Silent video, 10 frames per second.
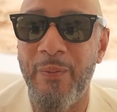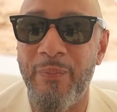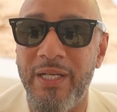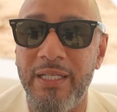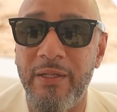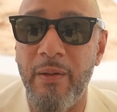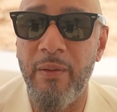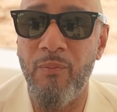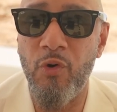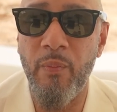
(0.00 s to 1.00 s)
But
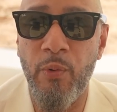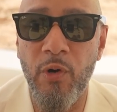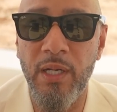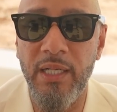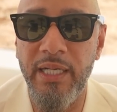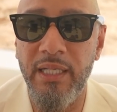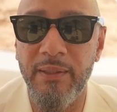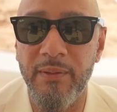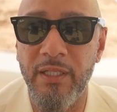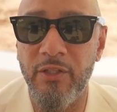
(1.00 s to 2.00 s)
more
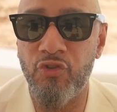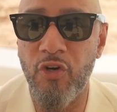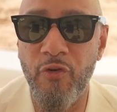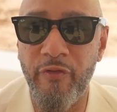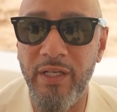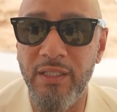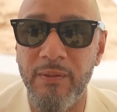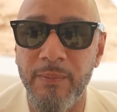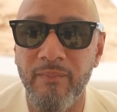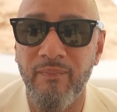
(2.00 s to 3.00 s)
importantly than the
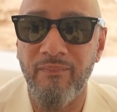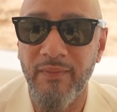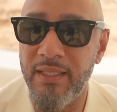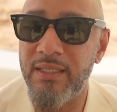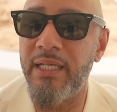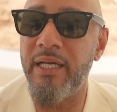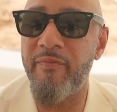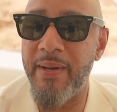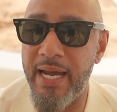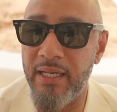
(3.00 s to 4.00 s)
trophies, it's a
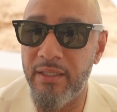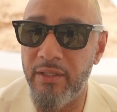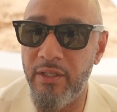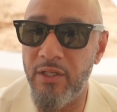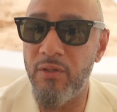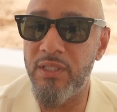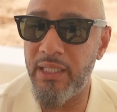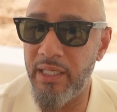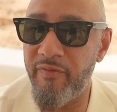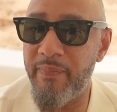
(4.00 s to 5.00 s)
give back. It's a
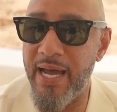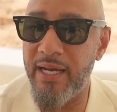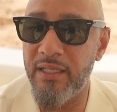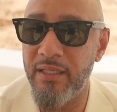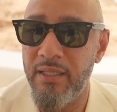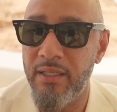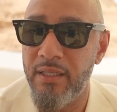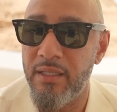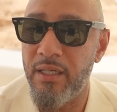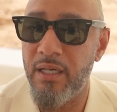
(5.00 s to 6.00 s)
give back
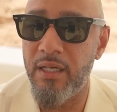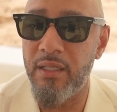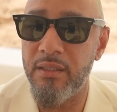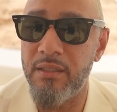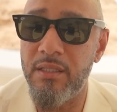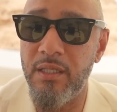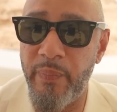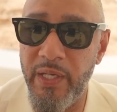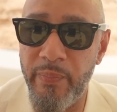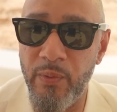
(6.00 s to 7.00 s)
to the
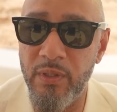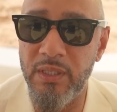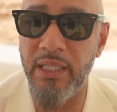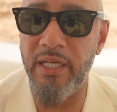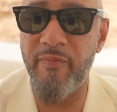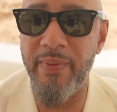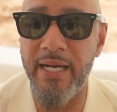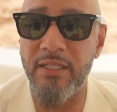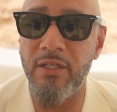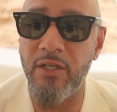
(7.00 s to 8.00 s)
people. It's a give
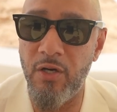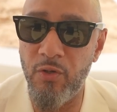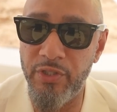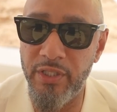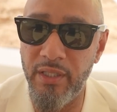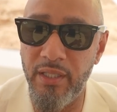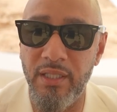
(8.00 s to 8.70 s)
back to the culture.